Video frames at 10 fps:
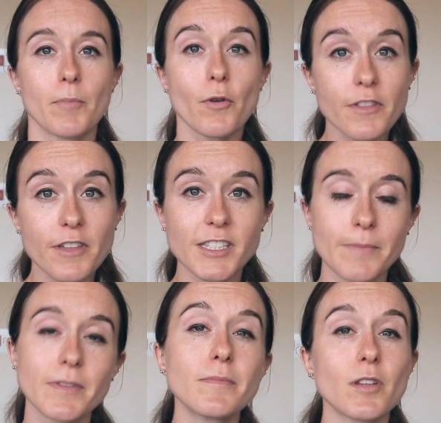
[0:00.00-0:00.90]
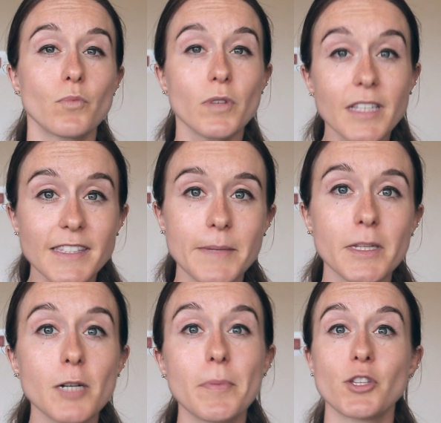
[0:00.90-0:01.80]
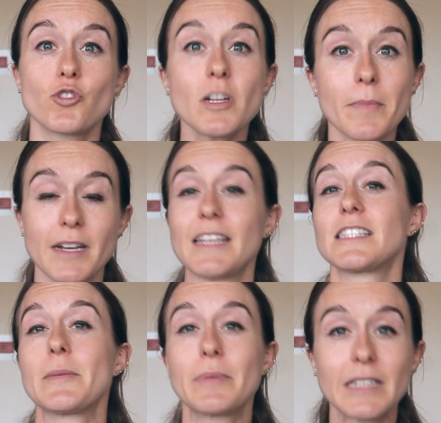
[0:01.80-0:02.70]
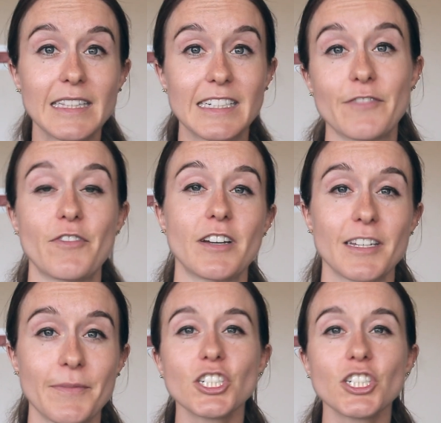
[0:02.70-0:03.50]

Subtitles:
Both of their symptoms are really similar, but the treatment is completely different.